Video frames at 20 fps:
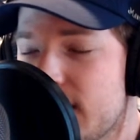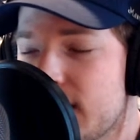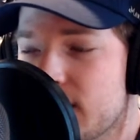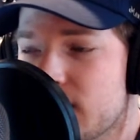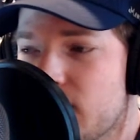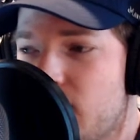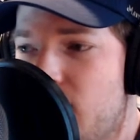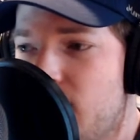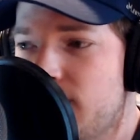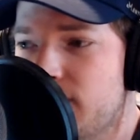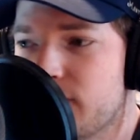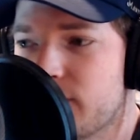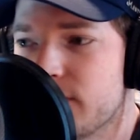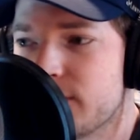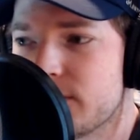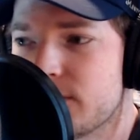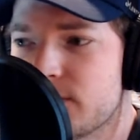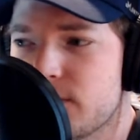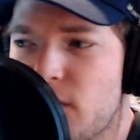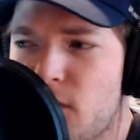
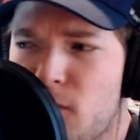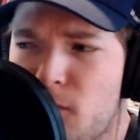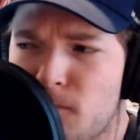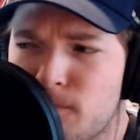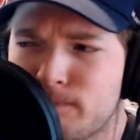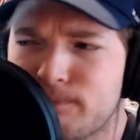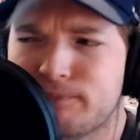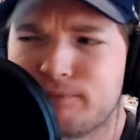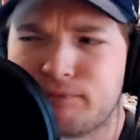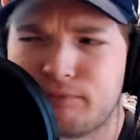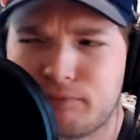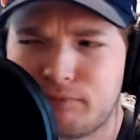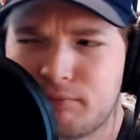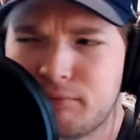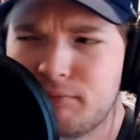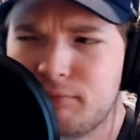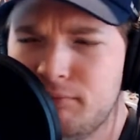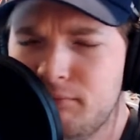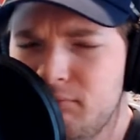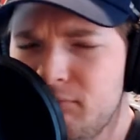Conference. So
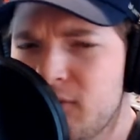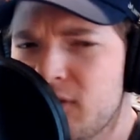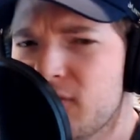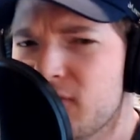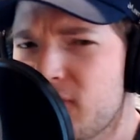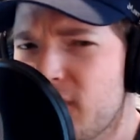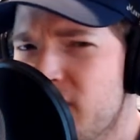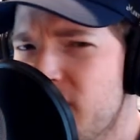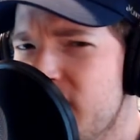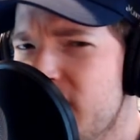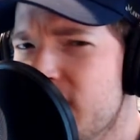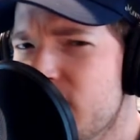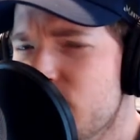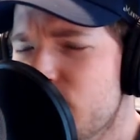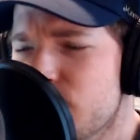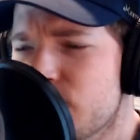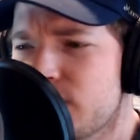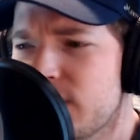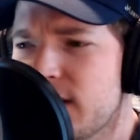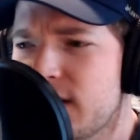very
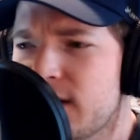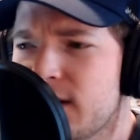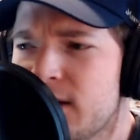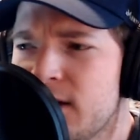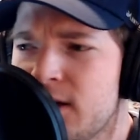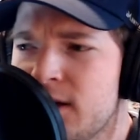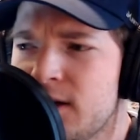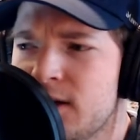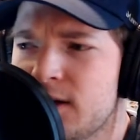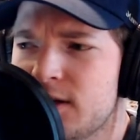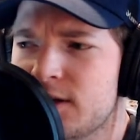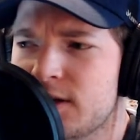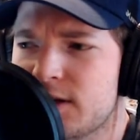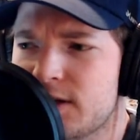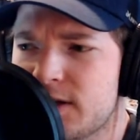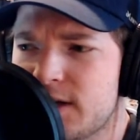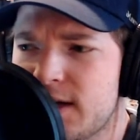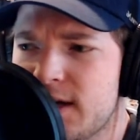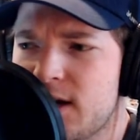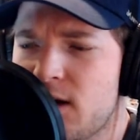interesting to
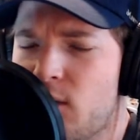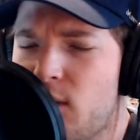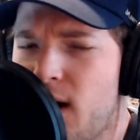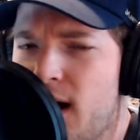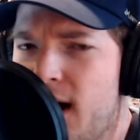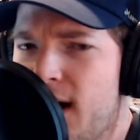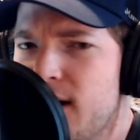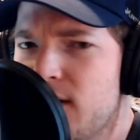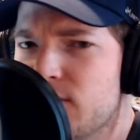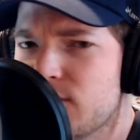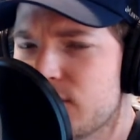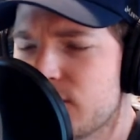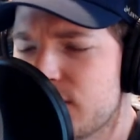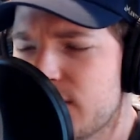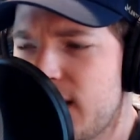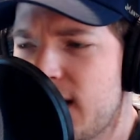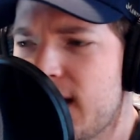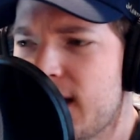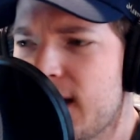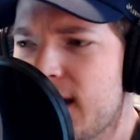see Ohio
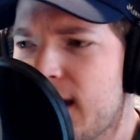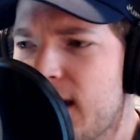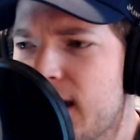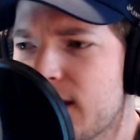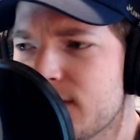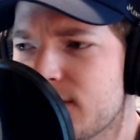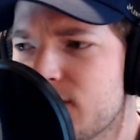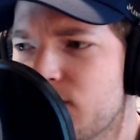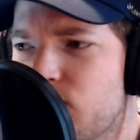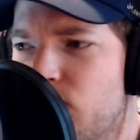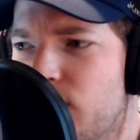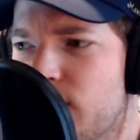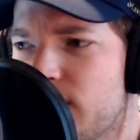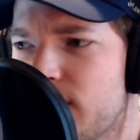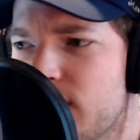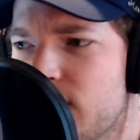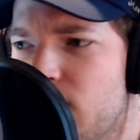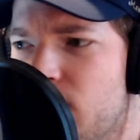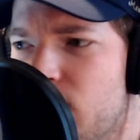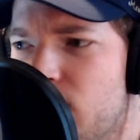State as one of
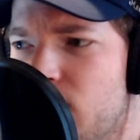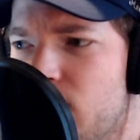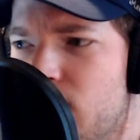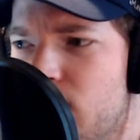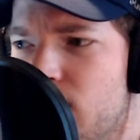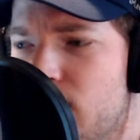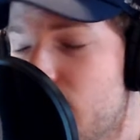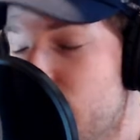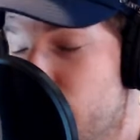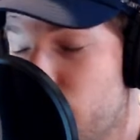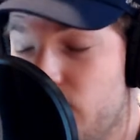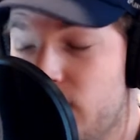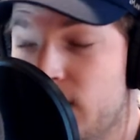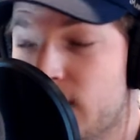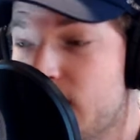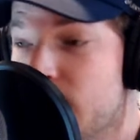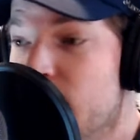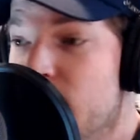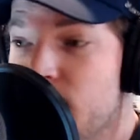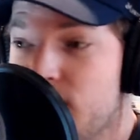the
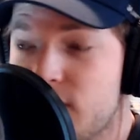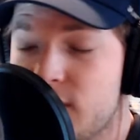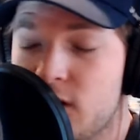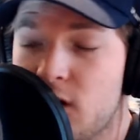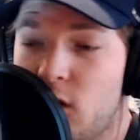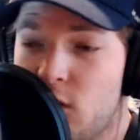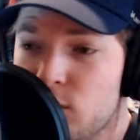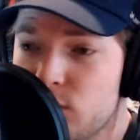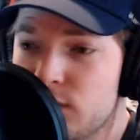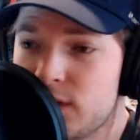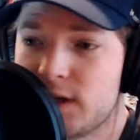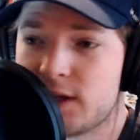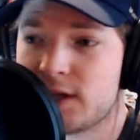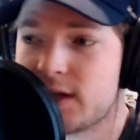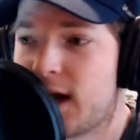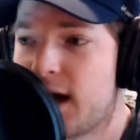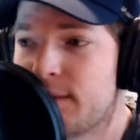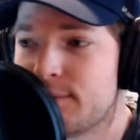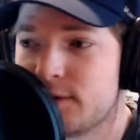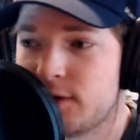only
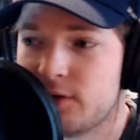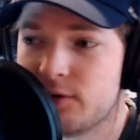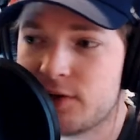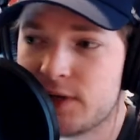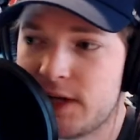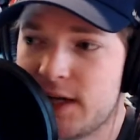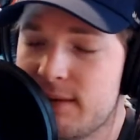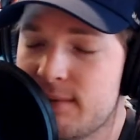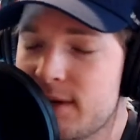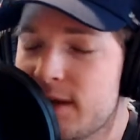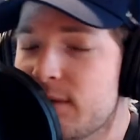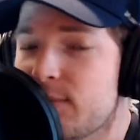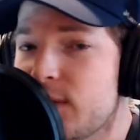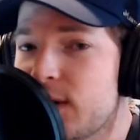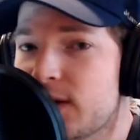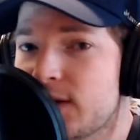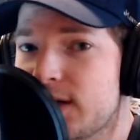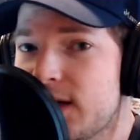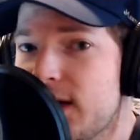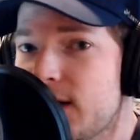top-tier team in the
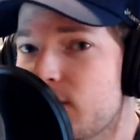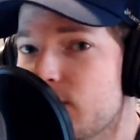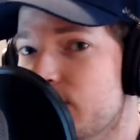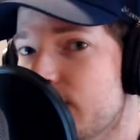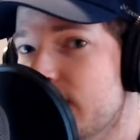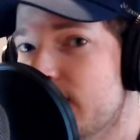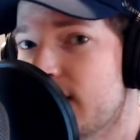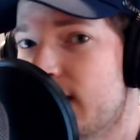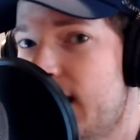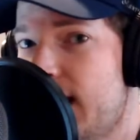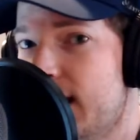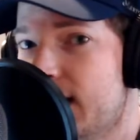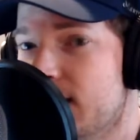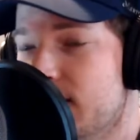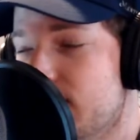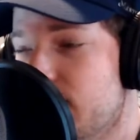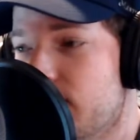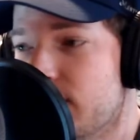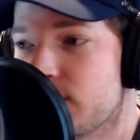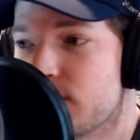Big Ten who's
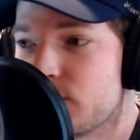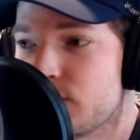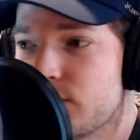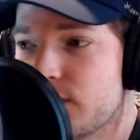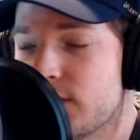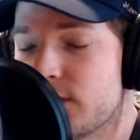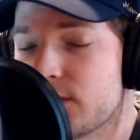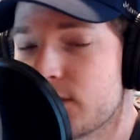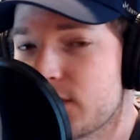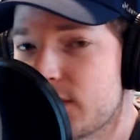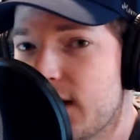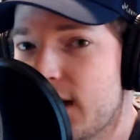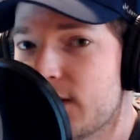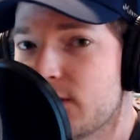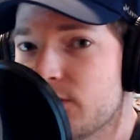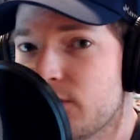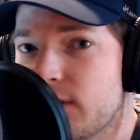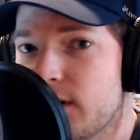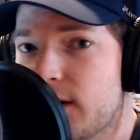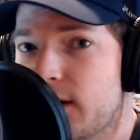indicated they're interested in
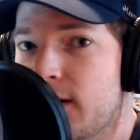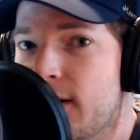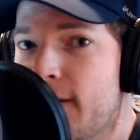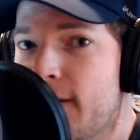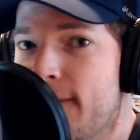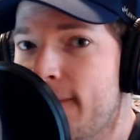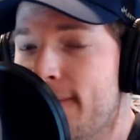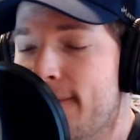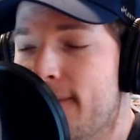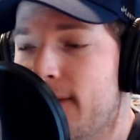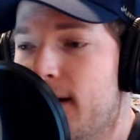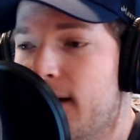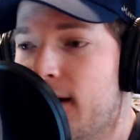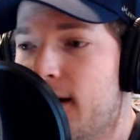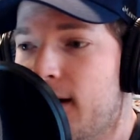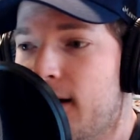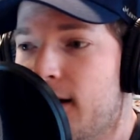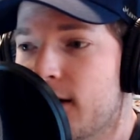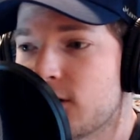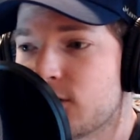scheduling
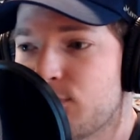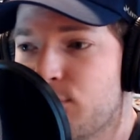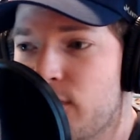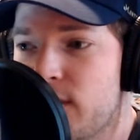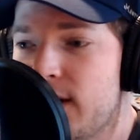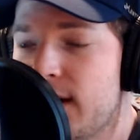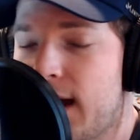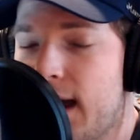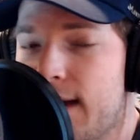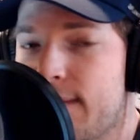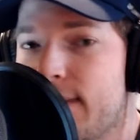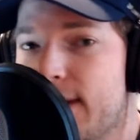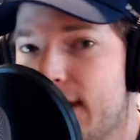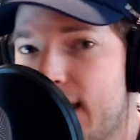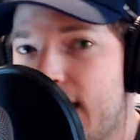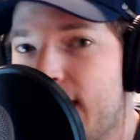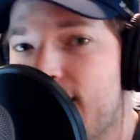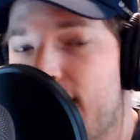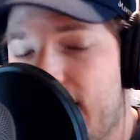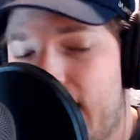a spring game,
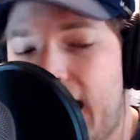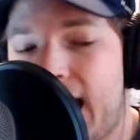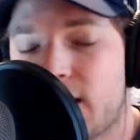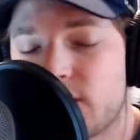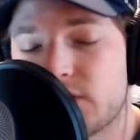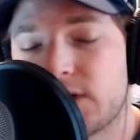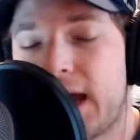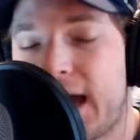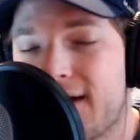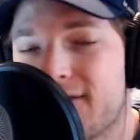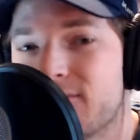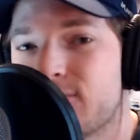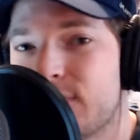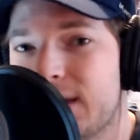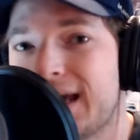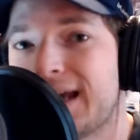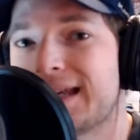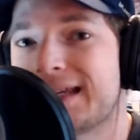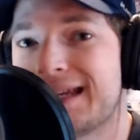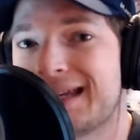and they actually have
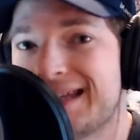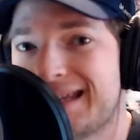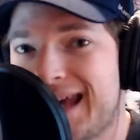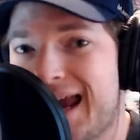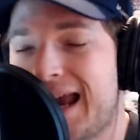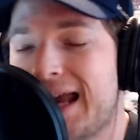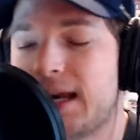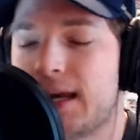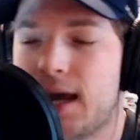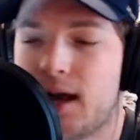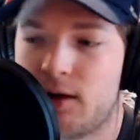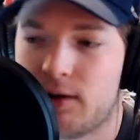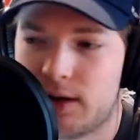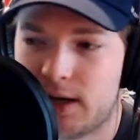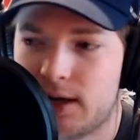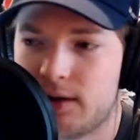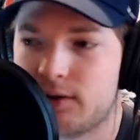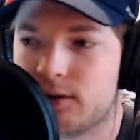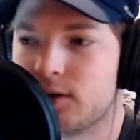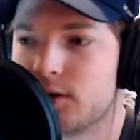picked a date. Now,
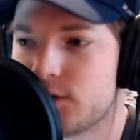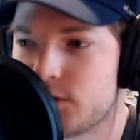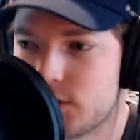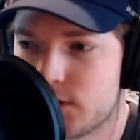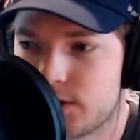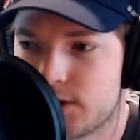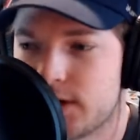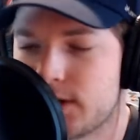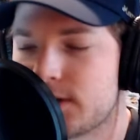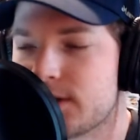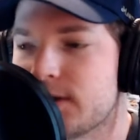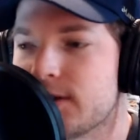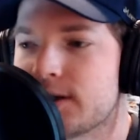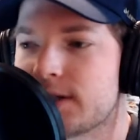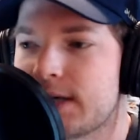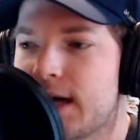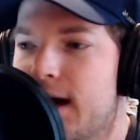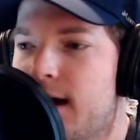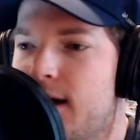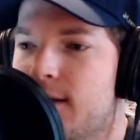again, the logistics and the
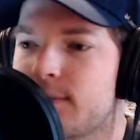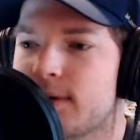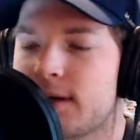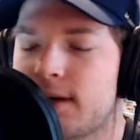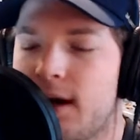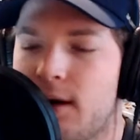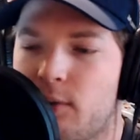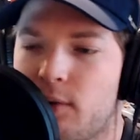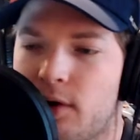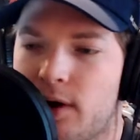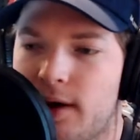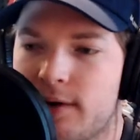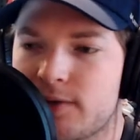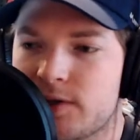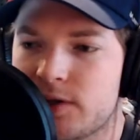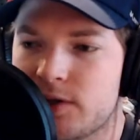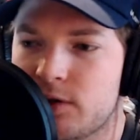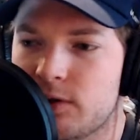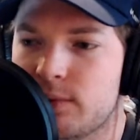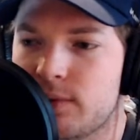time and the network have
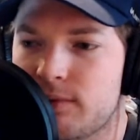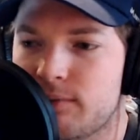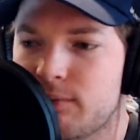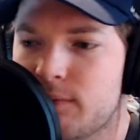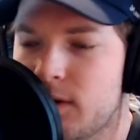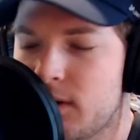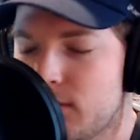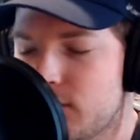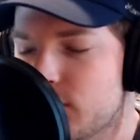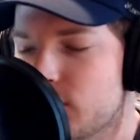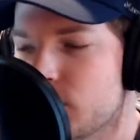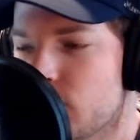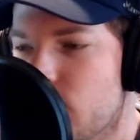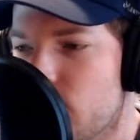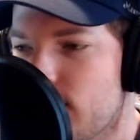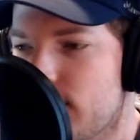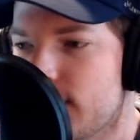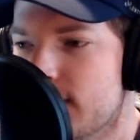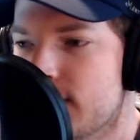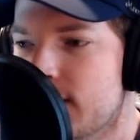still to be
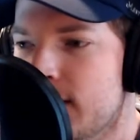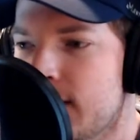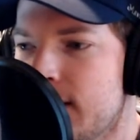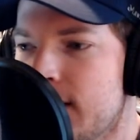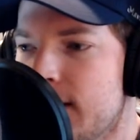determined.